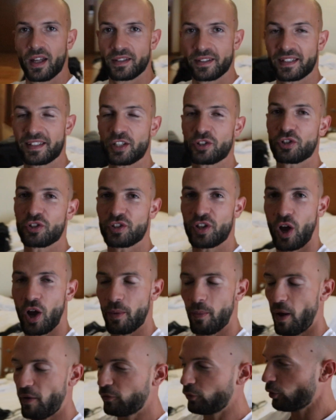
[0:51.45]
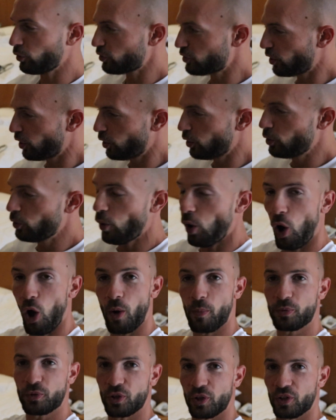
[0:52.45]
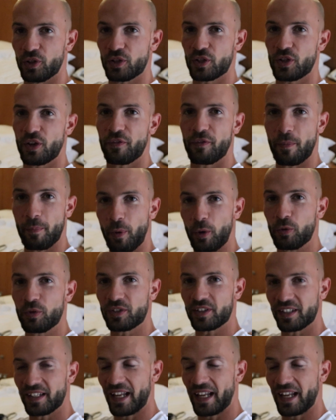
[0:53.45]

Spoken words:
Decision time. I've got two options for boots